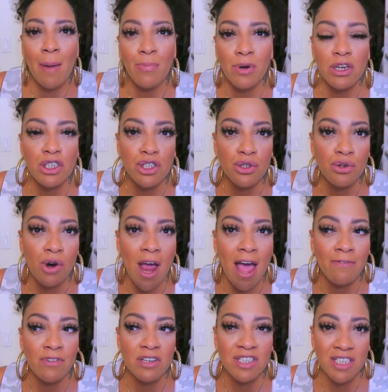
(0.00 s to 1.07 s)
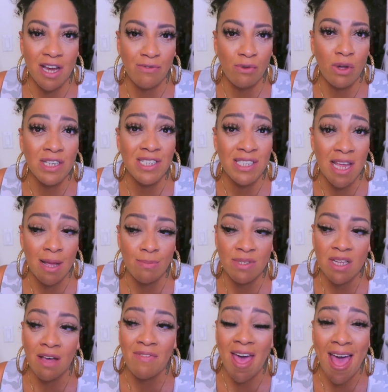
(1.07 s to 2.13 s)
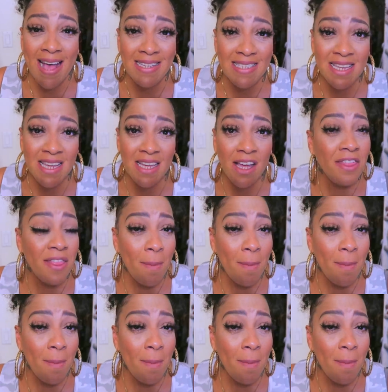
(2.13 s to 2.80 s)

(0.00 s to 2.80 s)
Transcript: I'm pretty sure after several attempts of asking